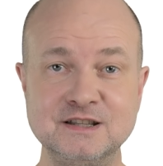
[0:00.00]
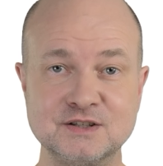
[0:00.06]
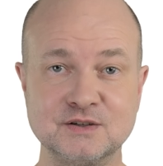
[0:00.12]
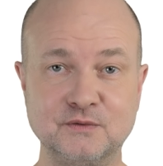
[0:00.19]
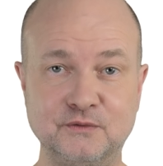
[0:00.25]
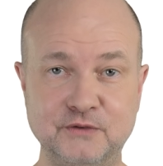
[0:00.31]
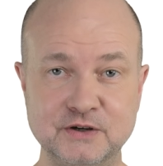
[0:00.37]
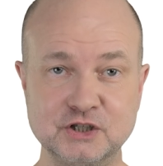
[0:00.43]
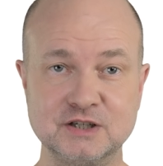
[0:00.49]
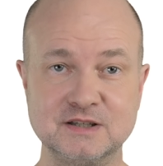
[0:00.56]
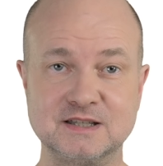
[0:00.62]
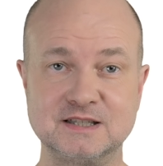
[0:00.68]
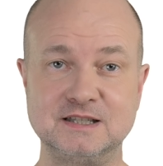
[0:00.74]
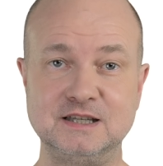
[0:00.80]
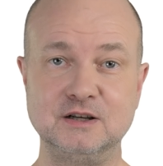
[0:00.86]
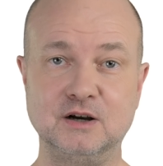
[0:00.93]

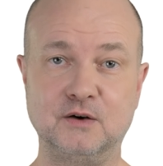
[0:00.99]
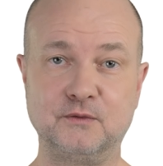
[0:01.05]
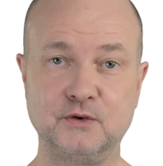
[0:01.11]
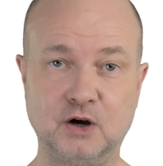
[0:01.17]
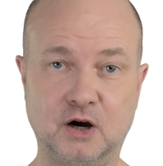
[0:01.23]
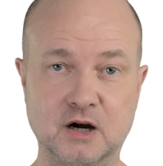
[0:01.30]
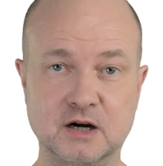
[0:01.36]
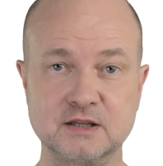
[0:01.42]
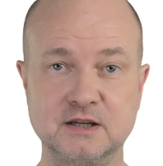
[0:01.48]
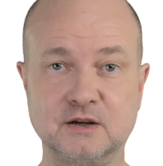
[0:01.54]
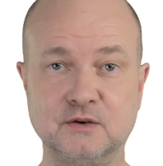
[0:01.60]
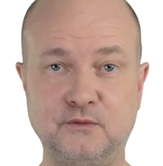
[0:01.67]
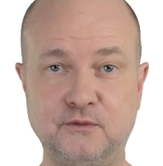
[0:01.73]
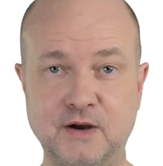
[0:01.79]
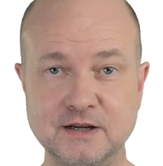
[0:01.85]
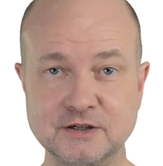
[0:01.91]
insufficiency of cardiac
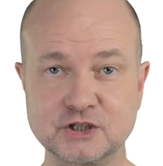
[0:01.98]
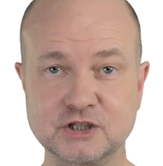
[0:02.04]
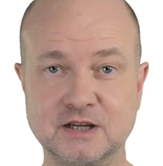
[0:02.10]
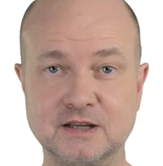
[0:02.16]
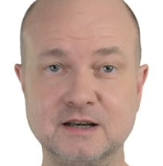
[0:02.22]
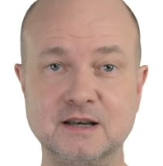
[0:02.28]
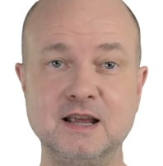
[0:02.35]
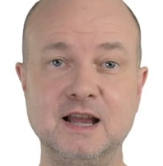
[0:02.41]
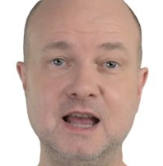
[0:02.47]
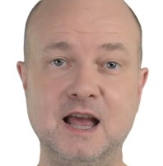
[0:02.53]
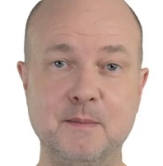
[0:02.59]
function